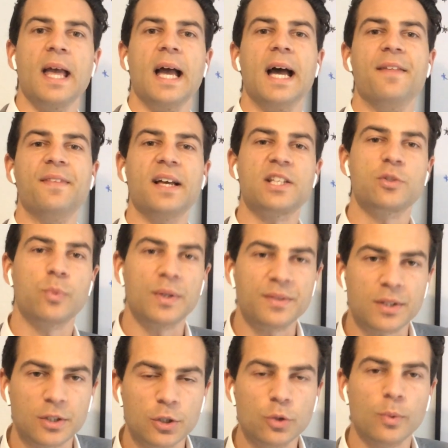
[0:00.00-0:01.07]
and that's when
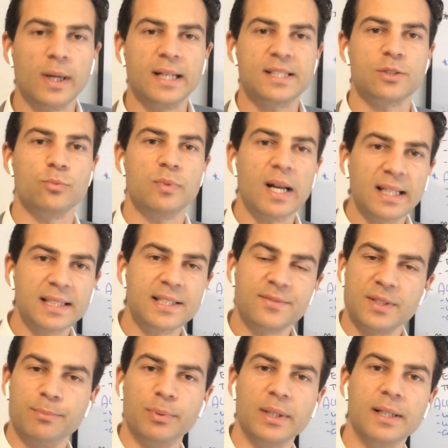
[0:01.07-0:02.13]
the US relative
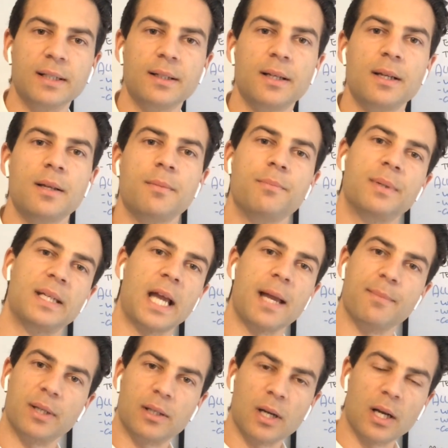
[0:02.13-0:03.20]
to Britain
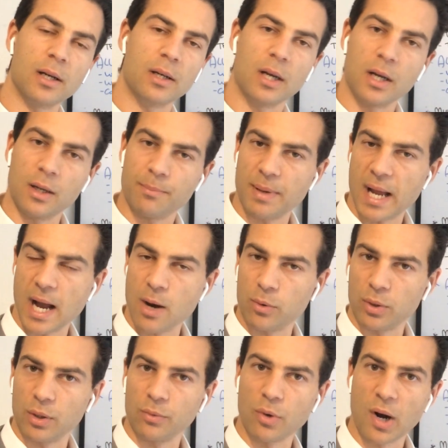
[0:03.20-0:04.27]
became a
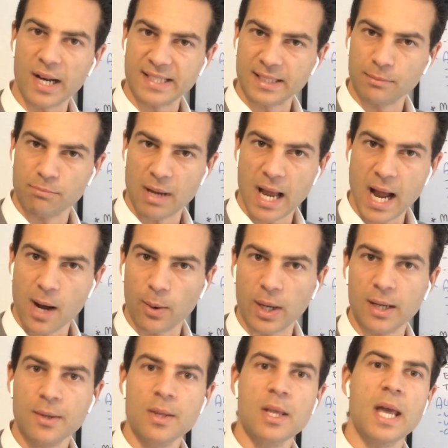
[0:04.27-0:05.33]
power, a rising
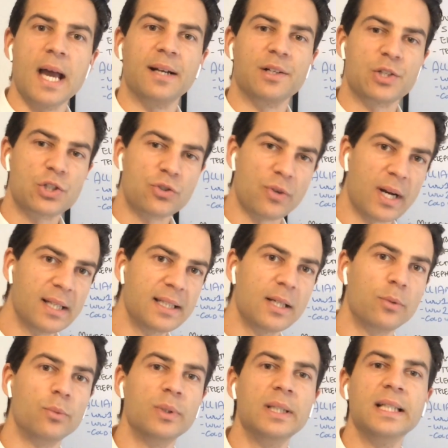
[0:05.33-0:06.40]
power, and
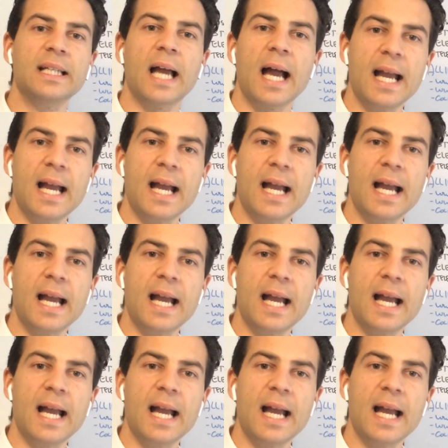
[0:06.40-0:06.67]
Australia really